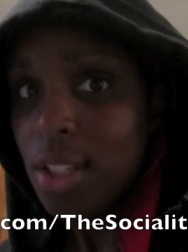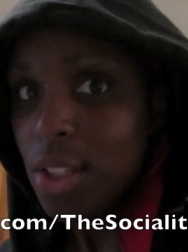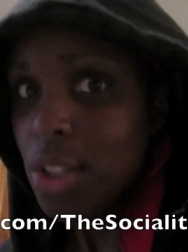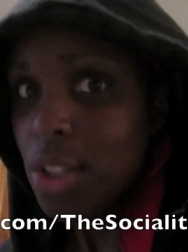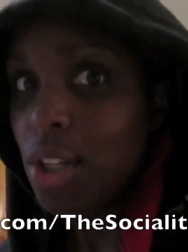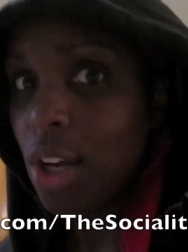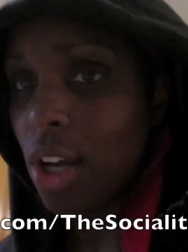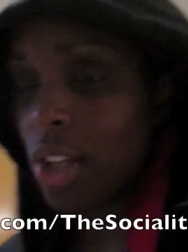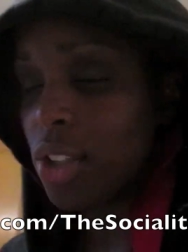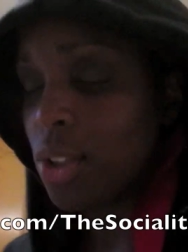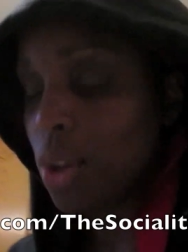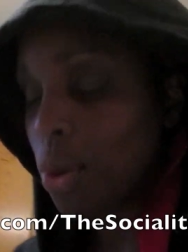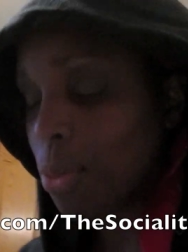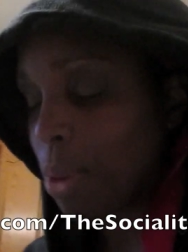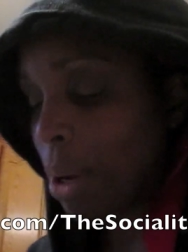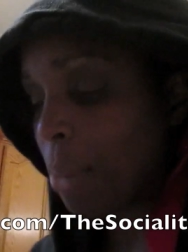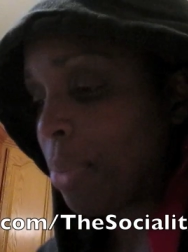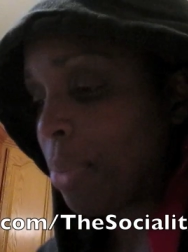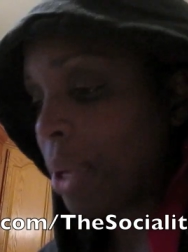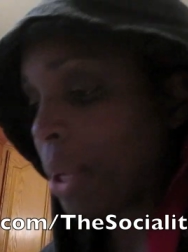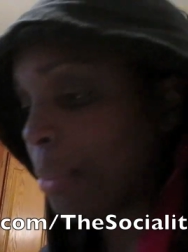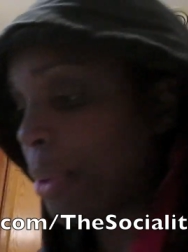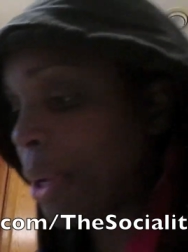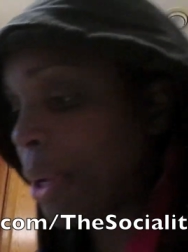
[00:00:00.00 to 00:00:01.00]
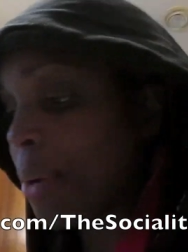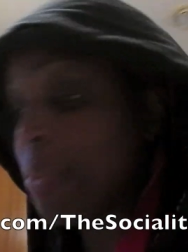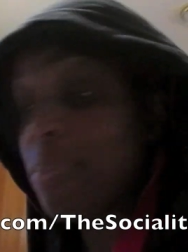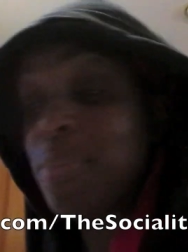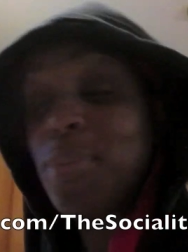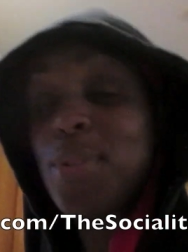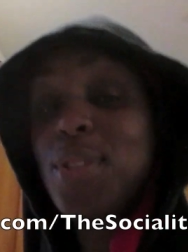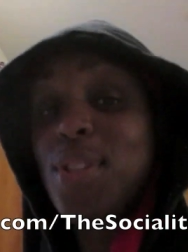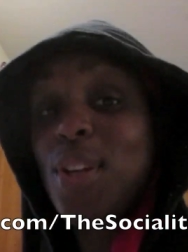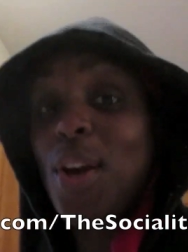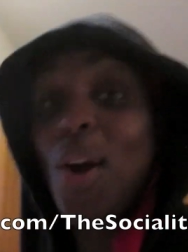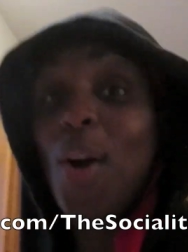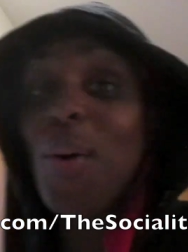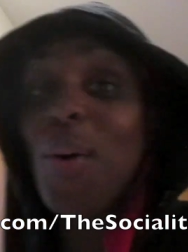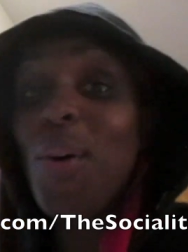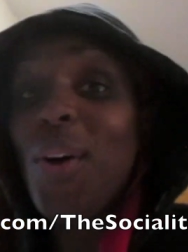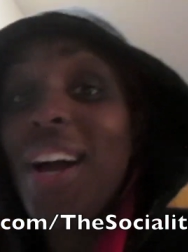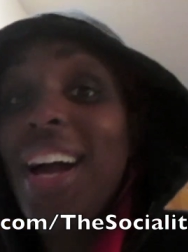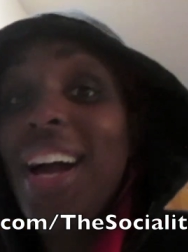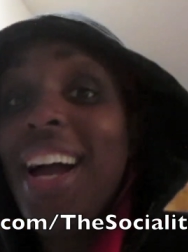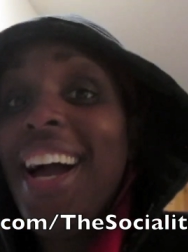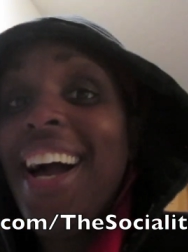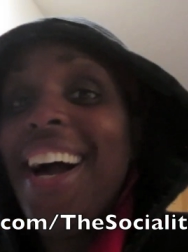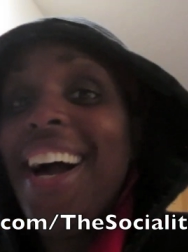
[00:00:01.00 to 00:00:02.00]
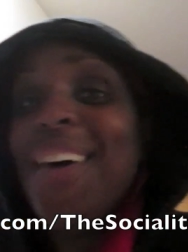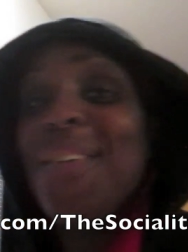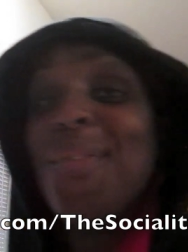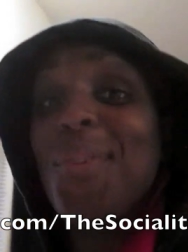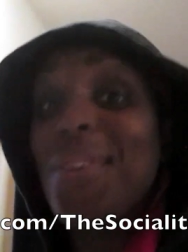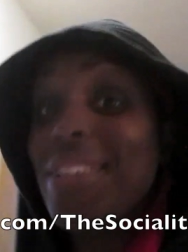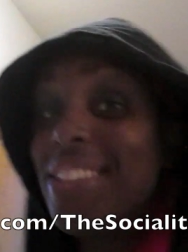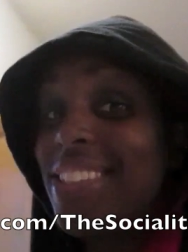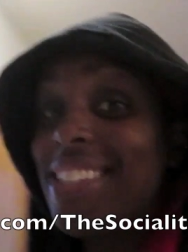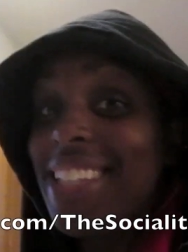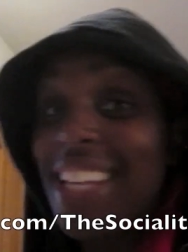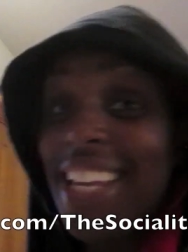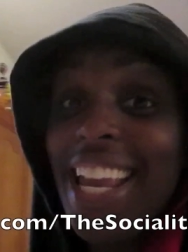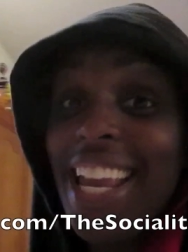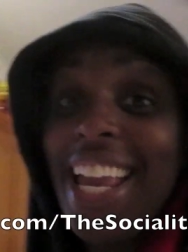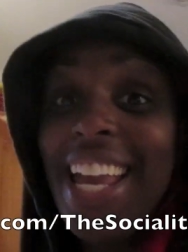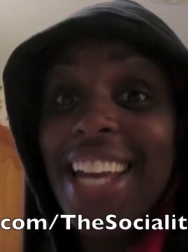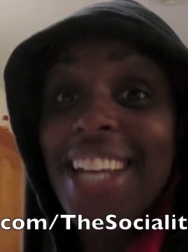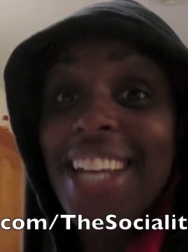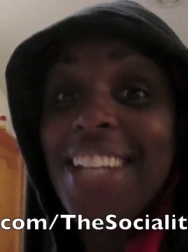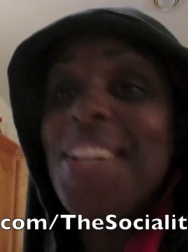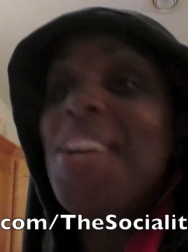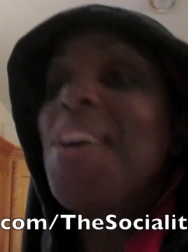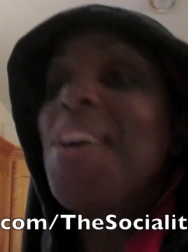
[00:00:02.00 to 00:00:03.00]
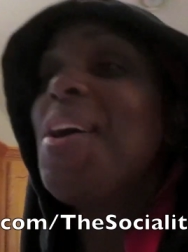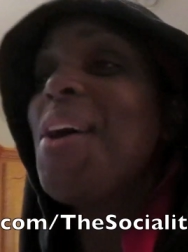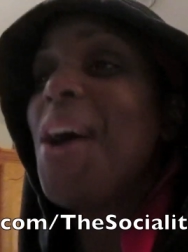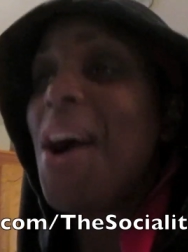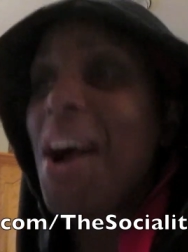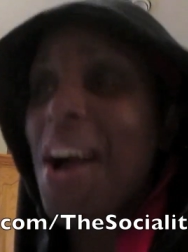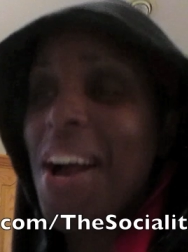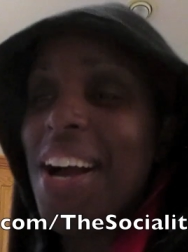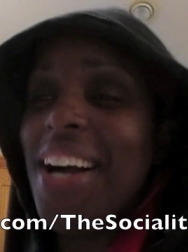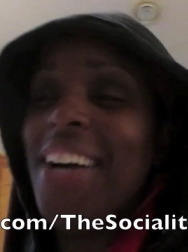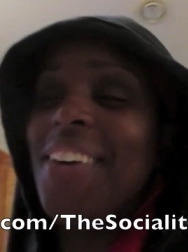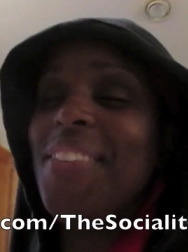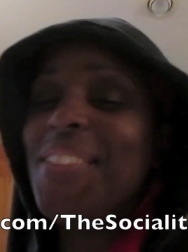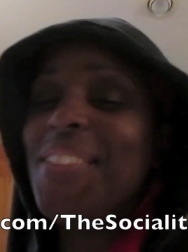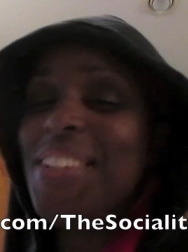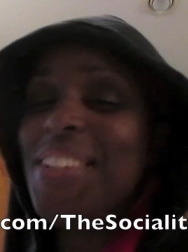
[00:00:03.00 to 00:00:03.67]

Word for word: Y'all know about Bam Bam. So, once again, um,